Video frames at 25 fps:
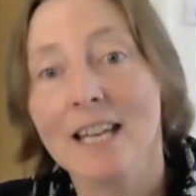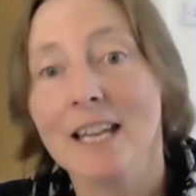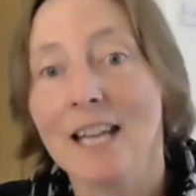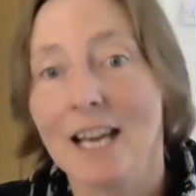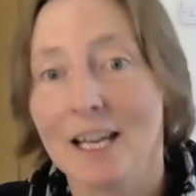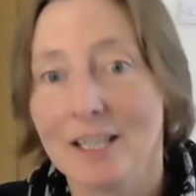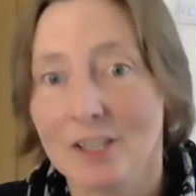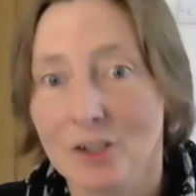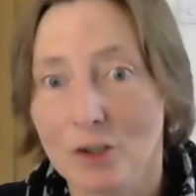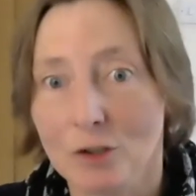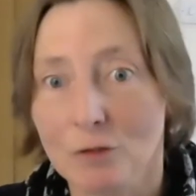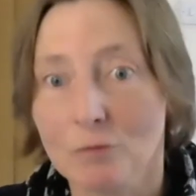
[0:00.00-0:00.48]

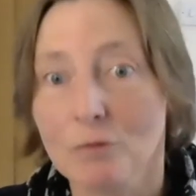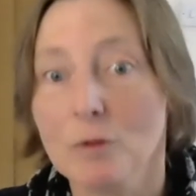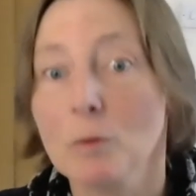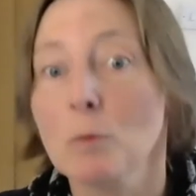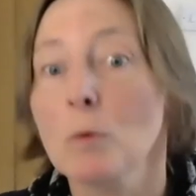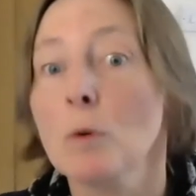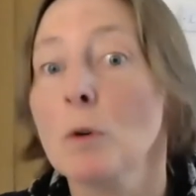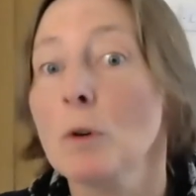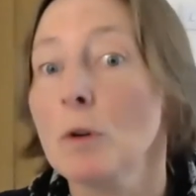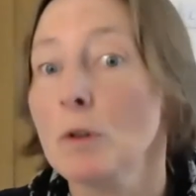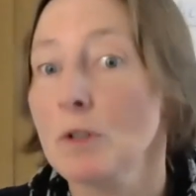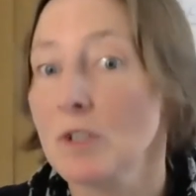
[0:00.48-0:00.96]
that sort of
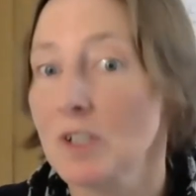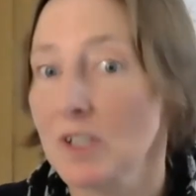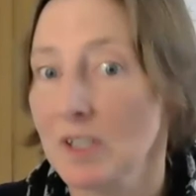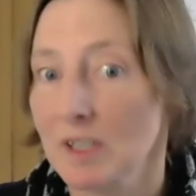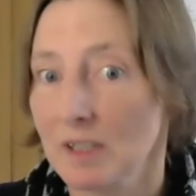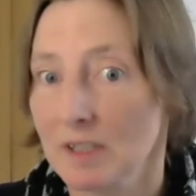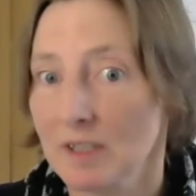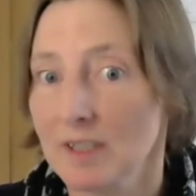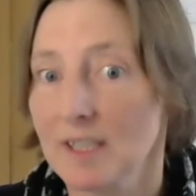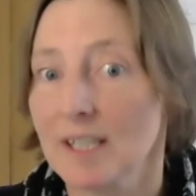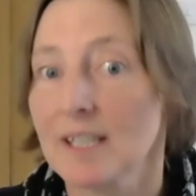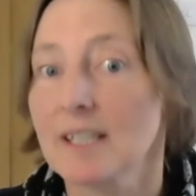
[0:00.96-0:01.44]
reward
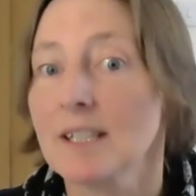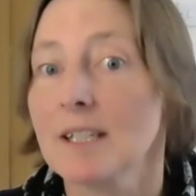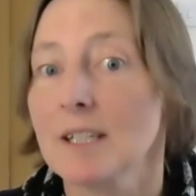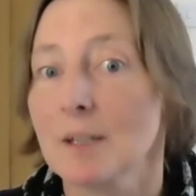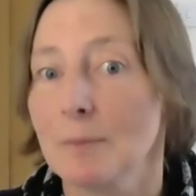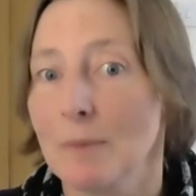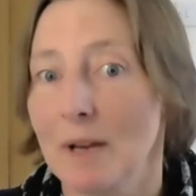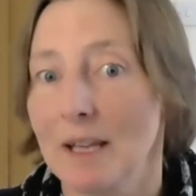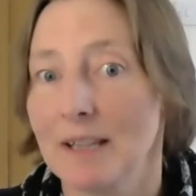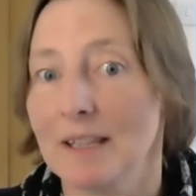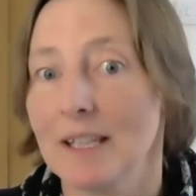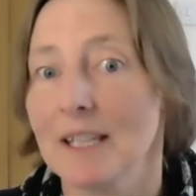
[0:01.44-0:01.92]
system,
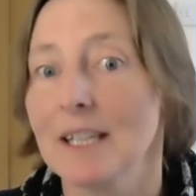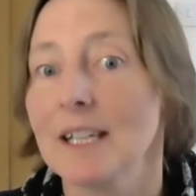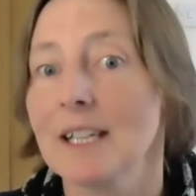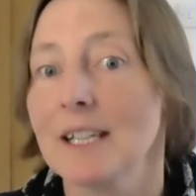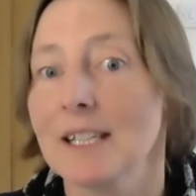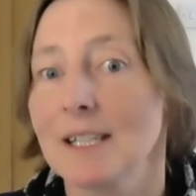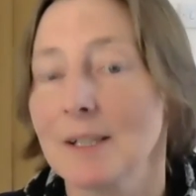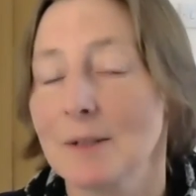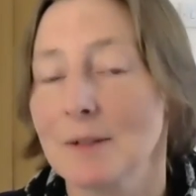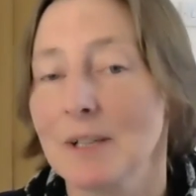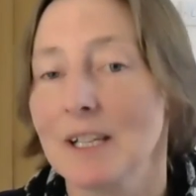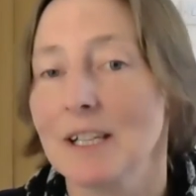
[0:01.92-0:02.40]
I think,
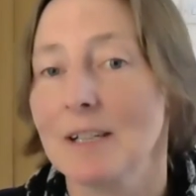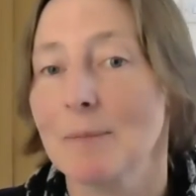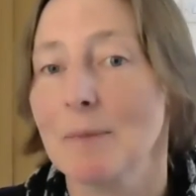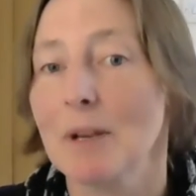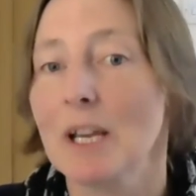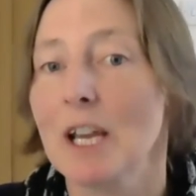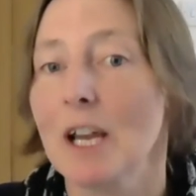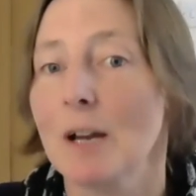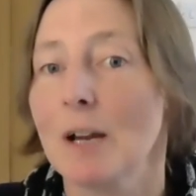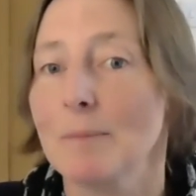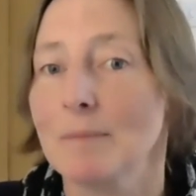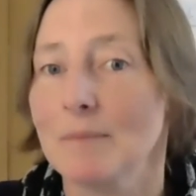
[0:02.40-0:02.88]
it
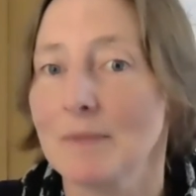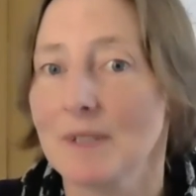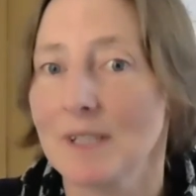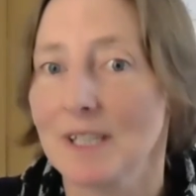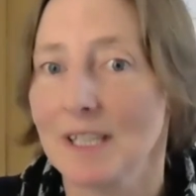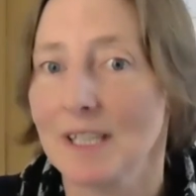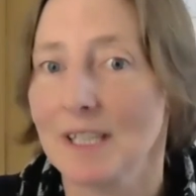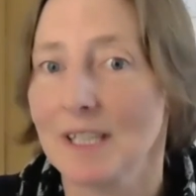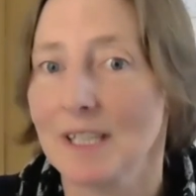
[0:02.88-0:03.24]
becomes